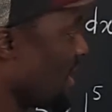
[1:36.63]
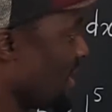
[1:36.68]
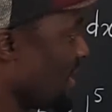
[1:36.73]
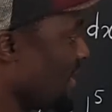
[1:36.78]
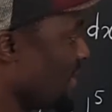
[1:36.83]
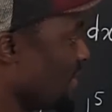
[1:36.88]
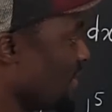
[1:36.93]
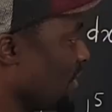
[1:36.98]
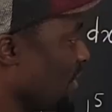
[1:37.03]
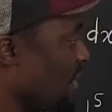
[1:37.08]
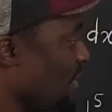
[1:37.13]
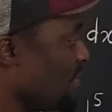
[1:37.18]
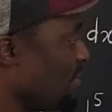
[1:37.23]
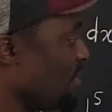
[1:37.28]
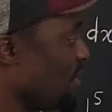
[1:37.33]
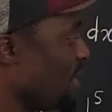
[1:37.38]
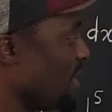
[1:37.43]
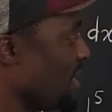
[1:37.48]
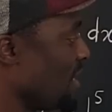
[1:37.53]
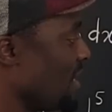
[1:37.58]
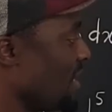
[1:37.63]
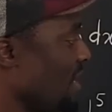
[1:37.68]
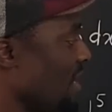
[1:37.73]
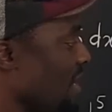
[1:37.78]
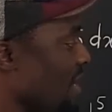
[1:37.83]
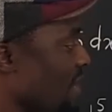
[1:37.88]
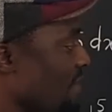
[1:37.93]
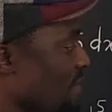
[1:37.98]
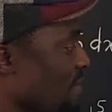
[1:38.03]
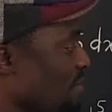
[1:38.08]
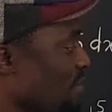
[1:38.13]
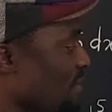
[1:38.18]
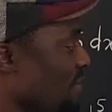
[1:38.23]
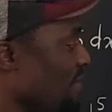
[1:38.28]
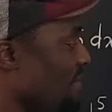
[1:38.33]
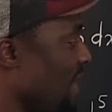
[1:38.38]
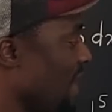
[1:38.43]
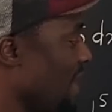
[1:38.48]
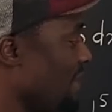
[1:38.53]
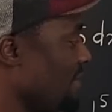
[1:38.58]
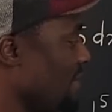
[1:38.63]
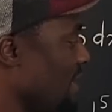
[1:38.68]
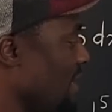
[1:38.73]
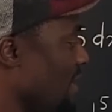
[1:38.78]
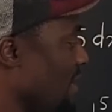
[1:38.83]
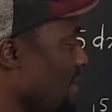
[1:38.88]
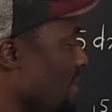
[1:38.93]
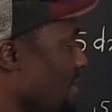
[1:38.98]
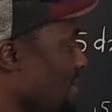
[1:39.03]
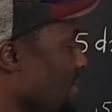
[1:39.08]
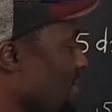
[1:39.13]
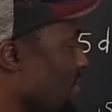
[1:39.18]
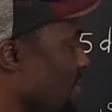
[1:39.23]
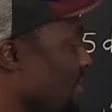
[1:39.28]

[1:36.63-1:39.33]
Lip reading: this is going to be, if you put 5 here,